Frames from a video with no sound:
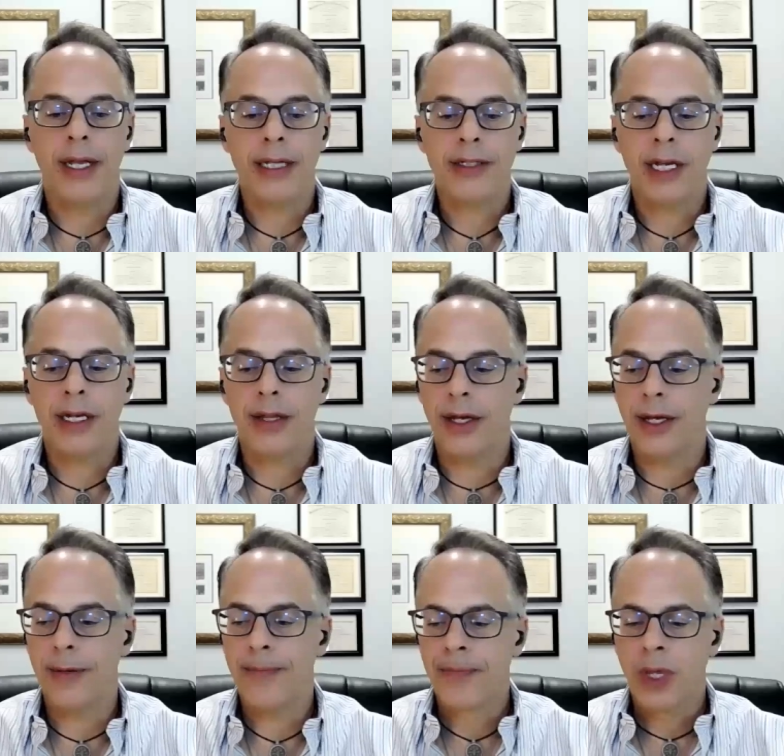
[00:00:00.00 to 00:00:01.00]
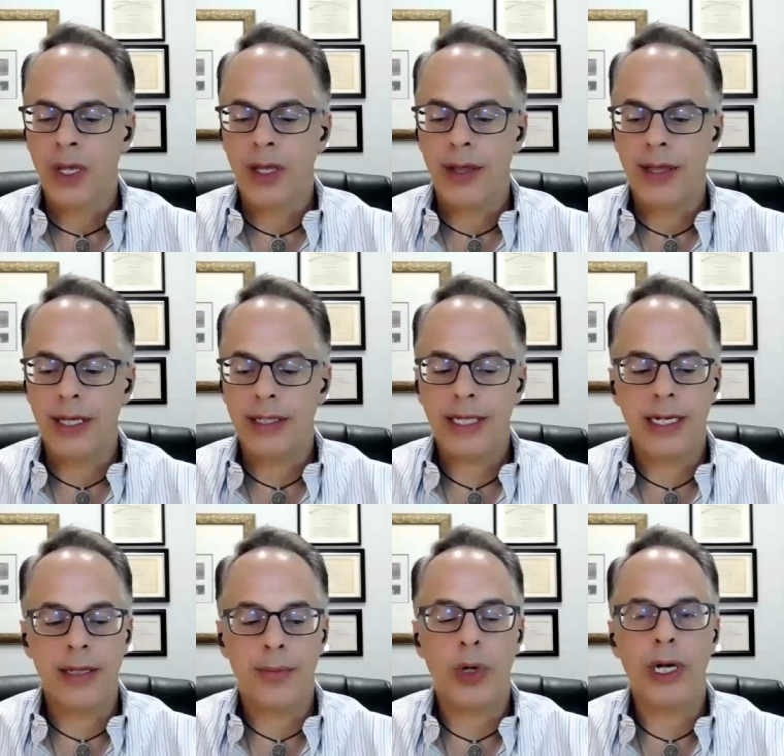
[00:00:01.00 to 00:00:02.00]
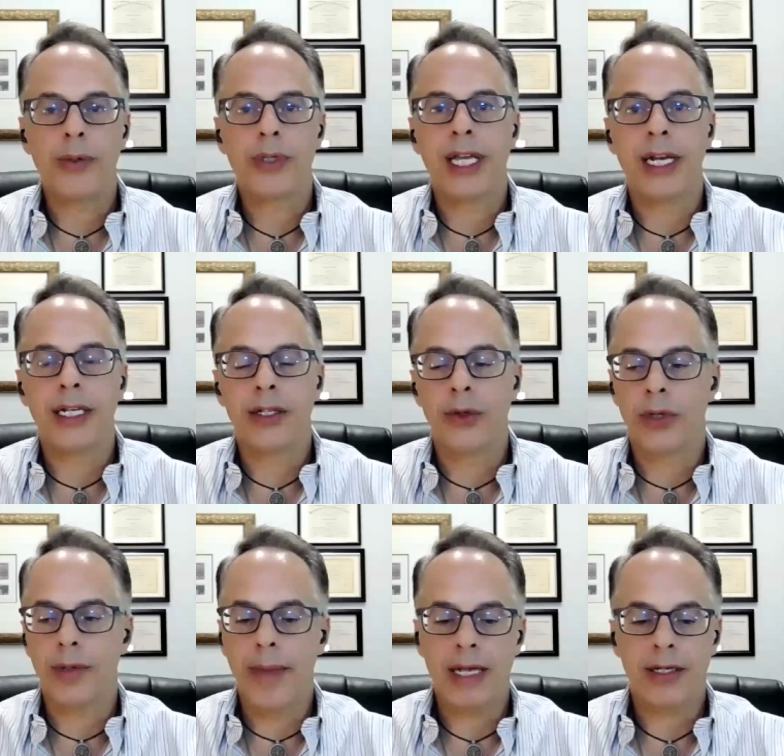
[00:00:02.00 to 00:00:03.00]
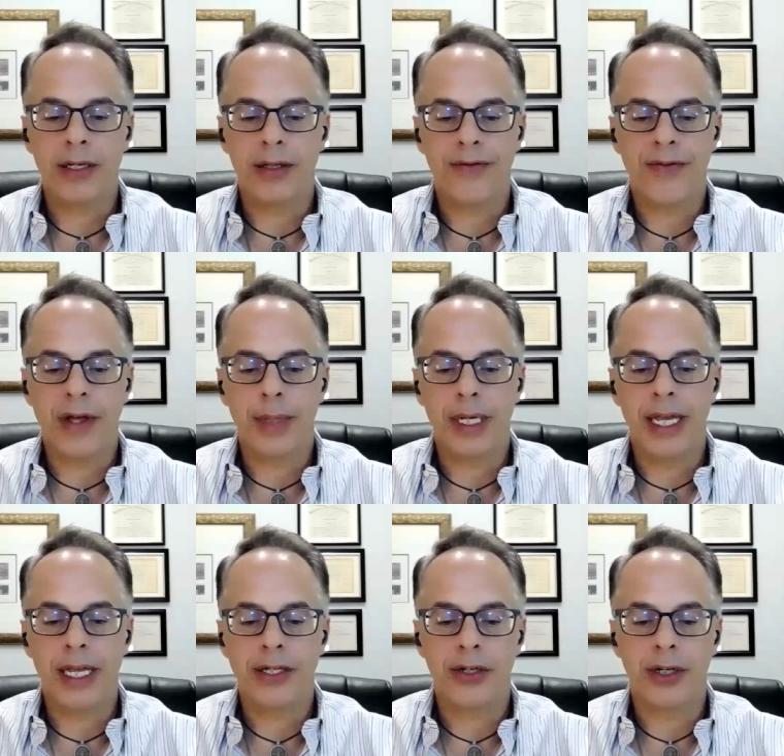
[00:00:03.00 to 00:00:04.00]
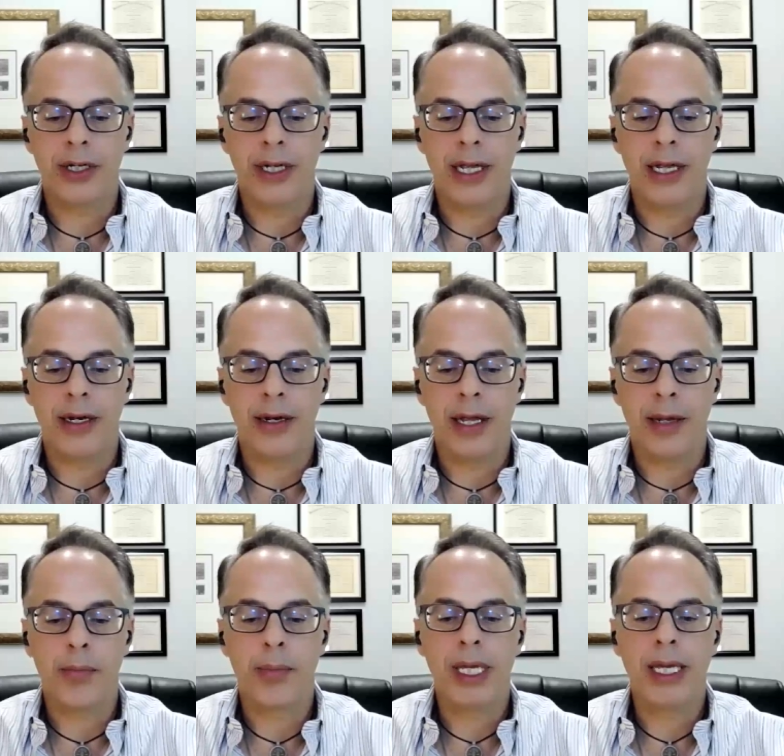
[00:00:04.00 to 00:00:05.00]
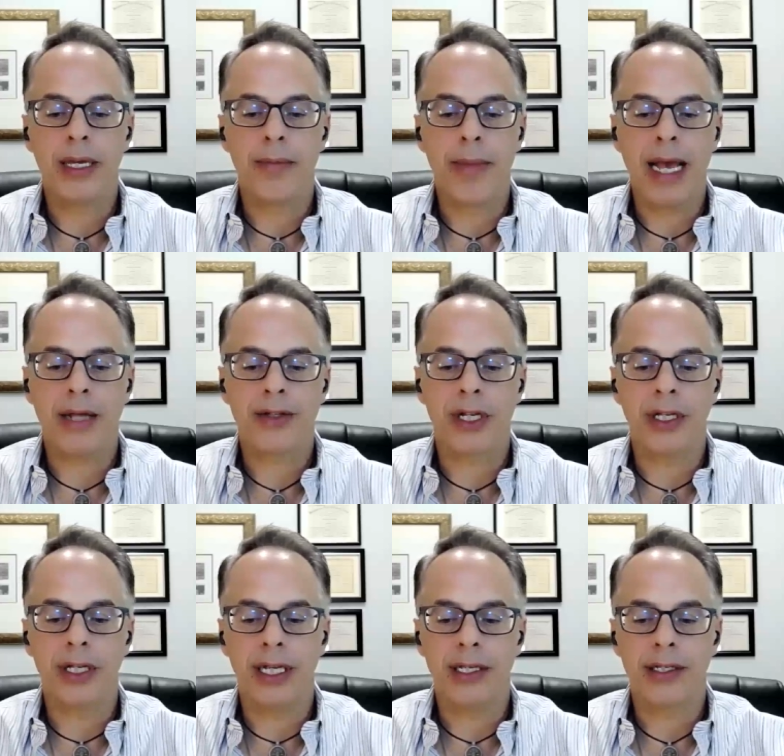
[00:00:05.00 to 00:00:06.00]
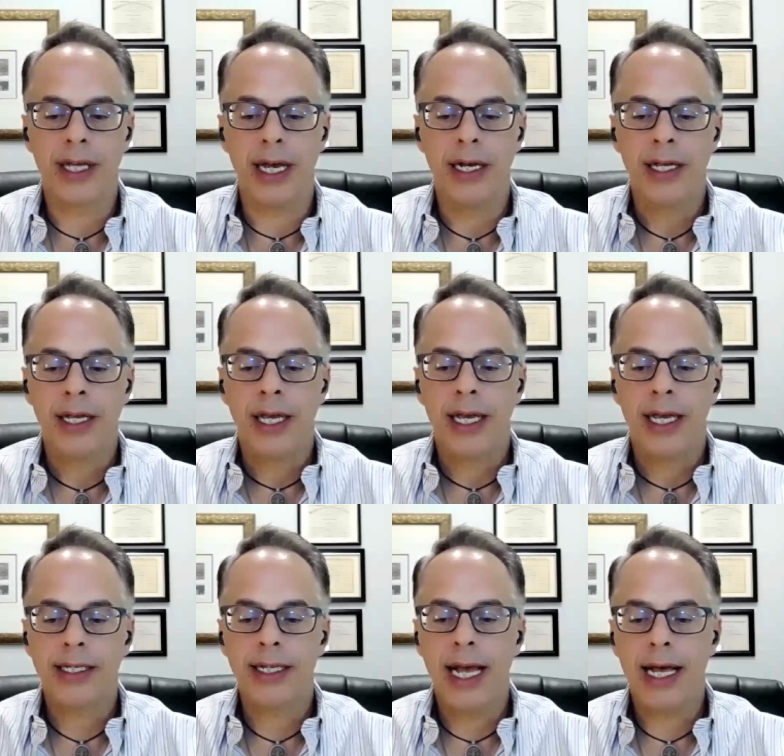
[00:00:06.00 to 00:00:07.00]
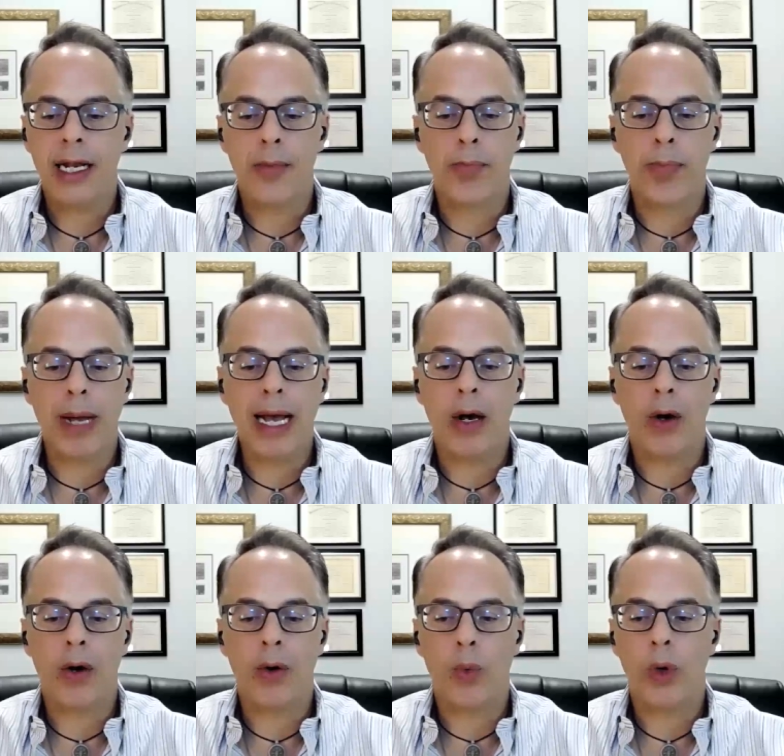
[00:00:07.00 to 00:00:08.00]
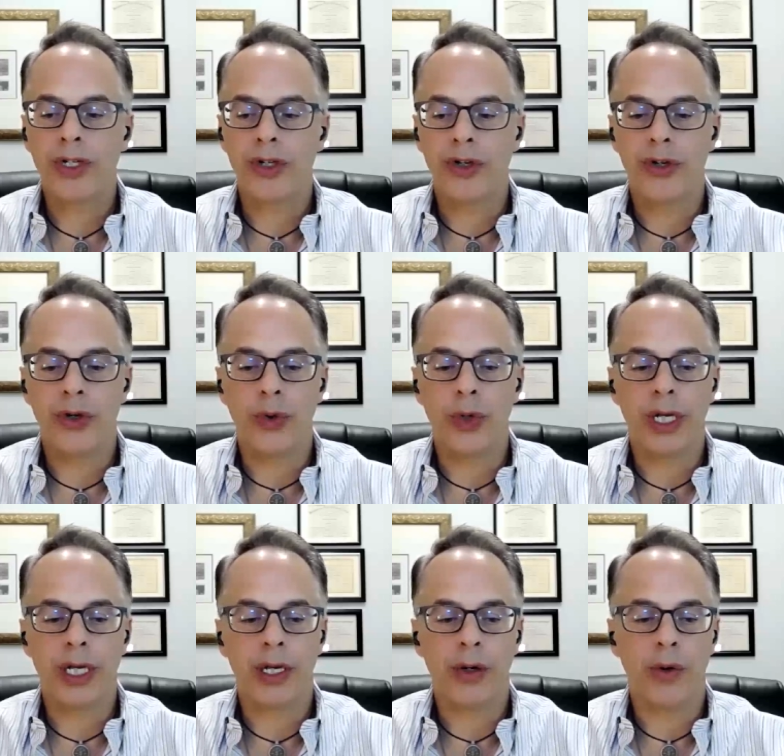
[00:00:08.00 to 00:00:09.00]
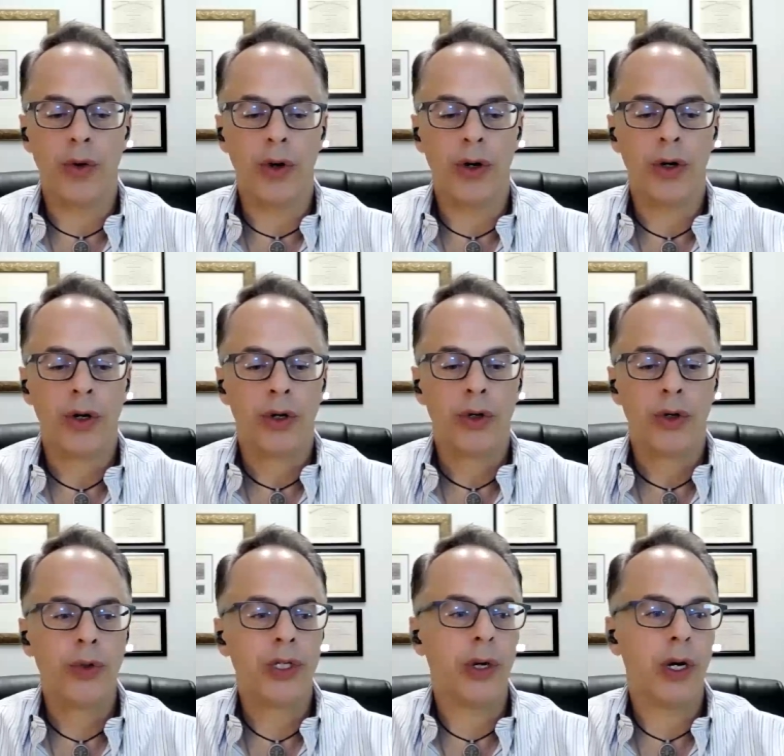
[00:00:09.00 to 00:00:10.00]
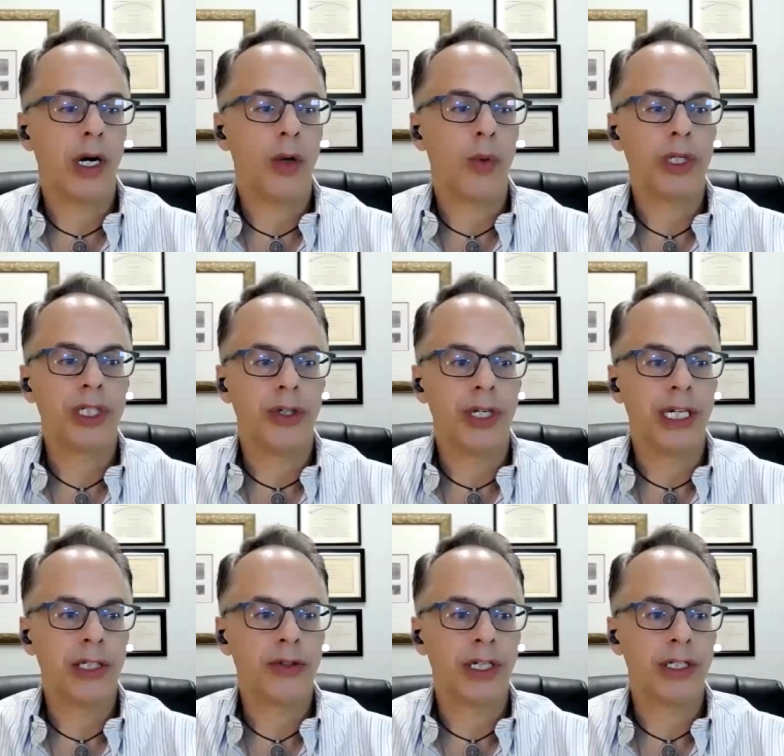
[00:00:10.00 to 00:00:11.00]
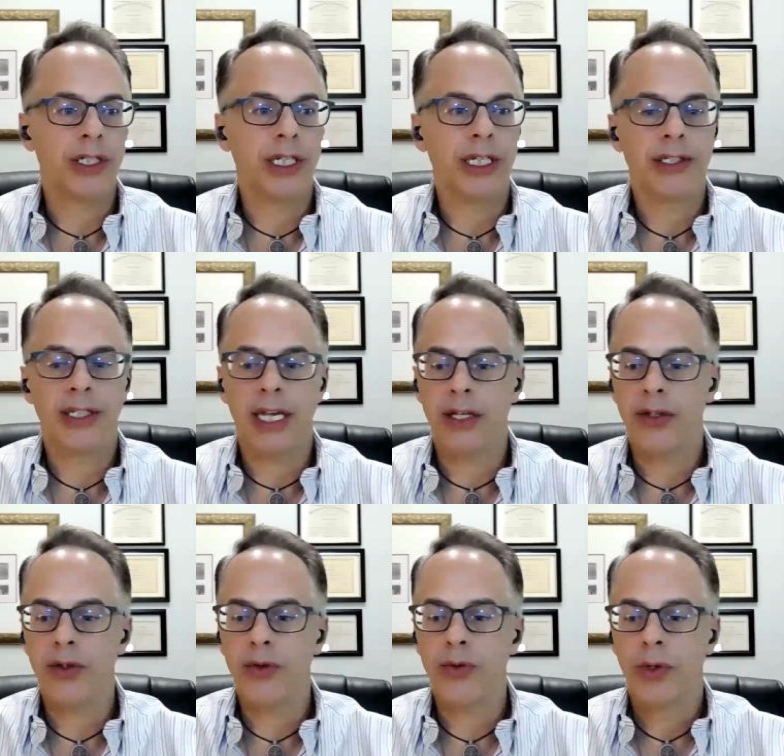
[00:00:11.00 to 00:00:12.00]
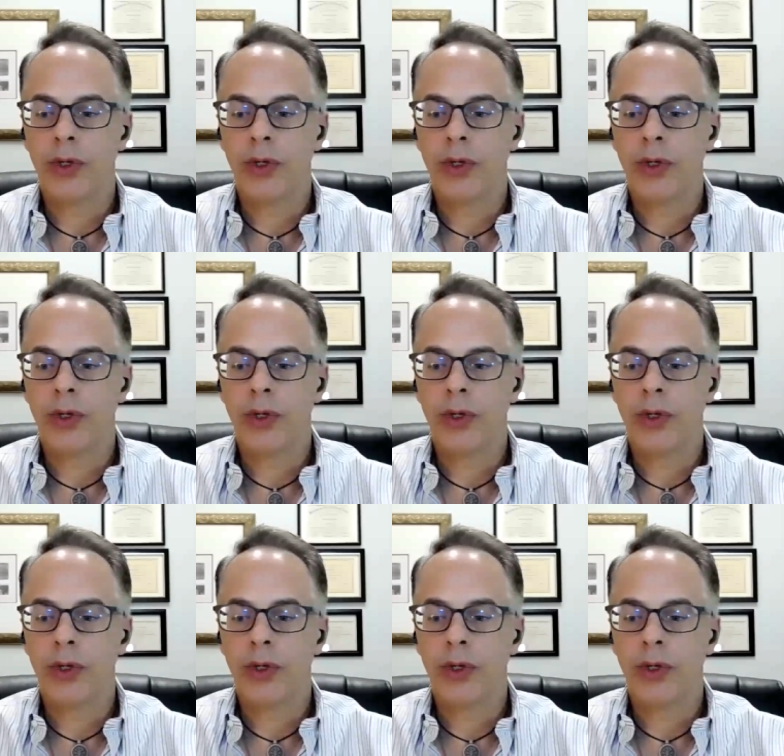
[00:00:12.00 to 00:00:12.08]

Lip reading: that's kind of the point I was getting to with the masculine and feminine nature and being masculine, is that it's not about what you're doing or who you are, or what you're interested in. It's that you